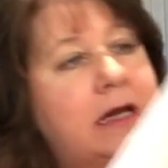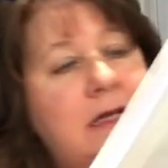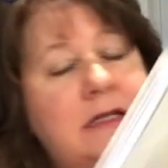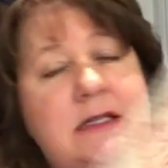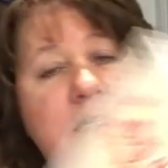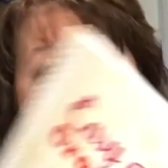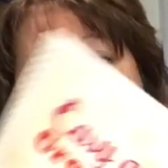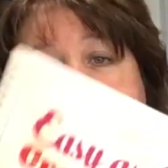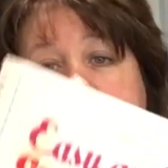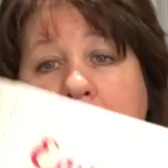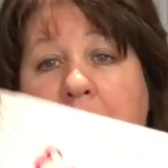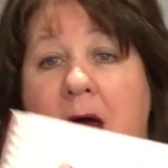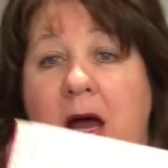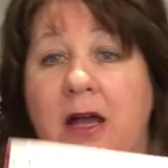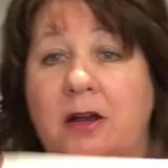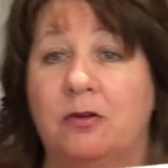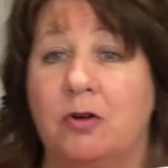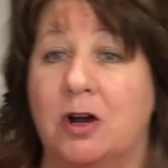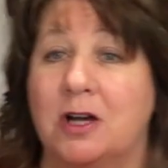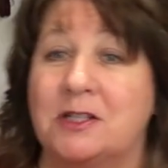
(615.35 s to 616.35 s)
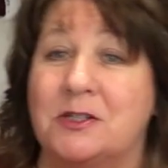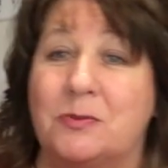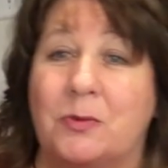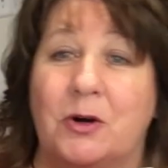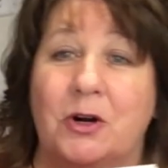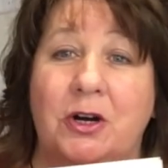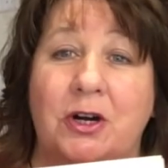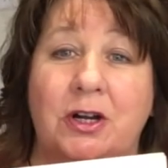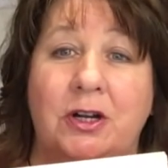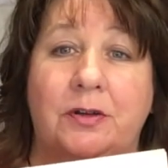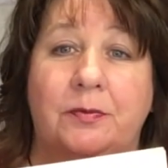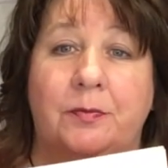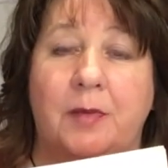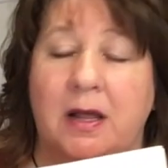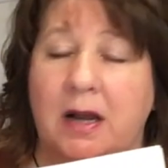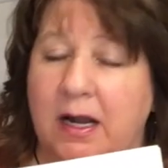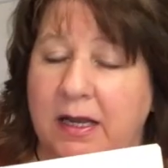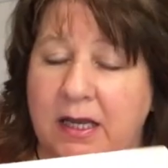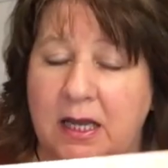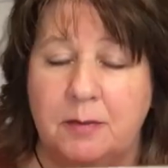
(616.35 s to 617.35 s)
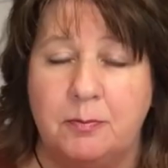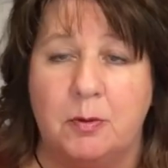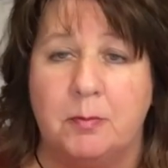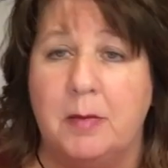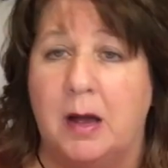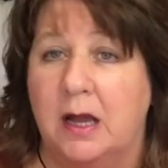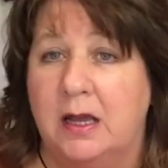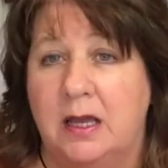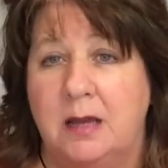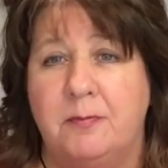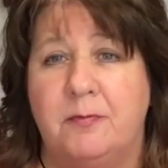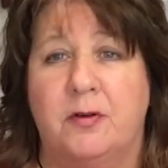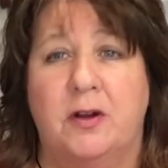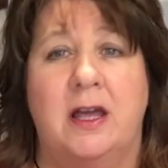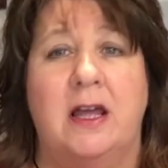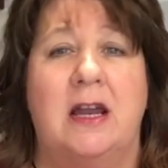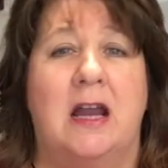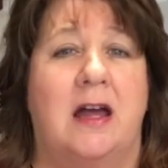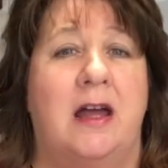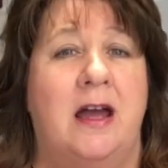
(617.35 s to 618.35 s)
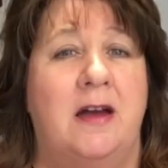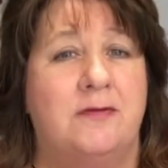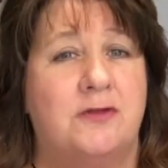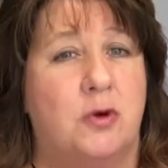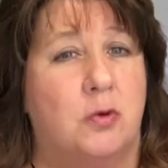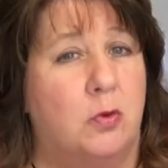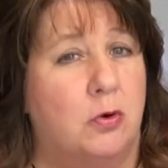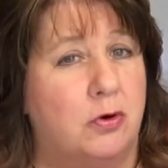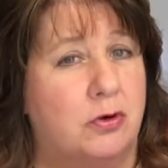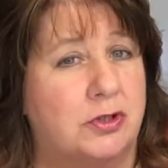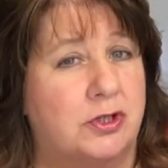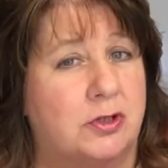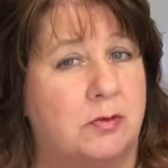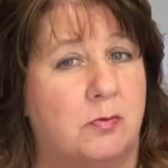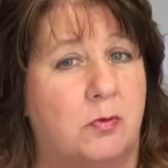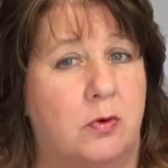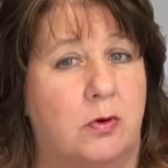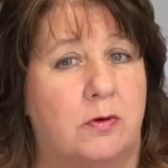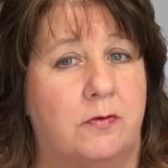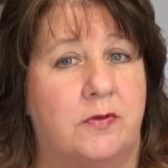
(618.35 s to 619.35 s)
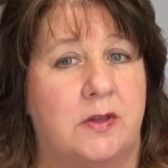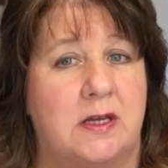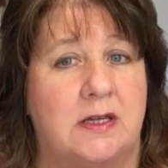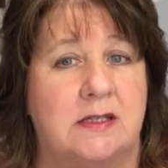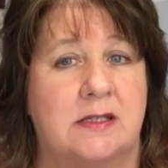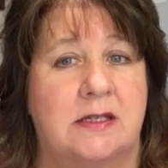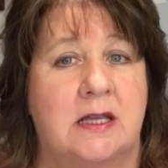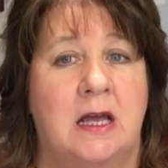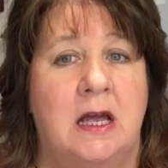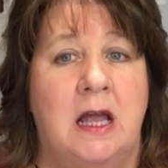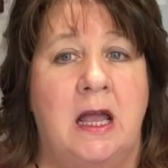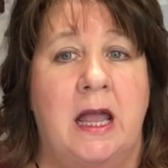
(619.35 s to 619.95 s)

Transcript: an easy as pie crossword, and I keep forgetting I have to order some more of these.